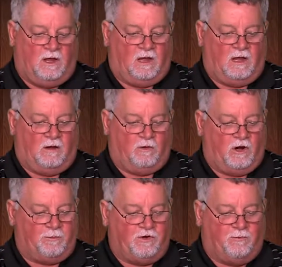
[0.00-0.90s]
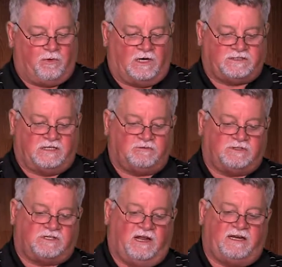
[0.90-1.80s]
We're helping you the process with
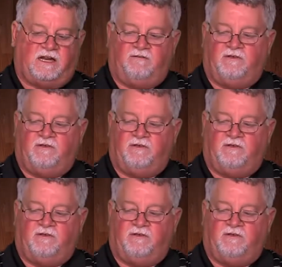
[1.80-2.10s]
selecting a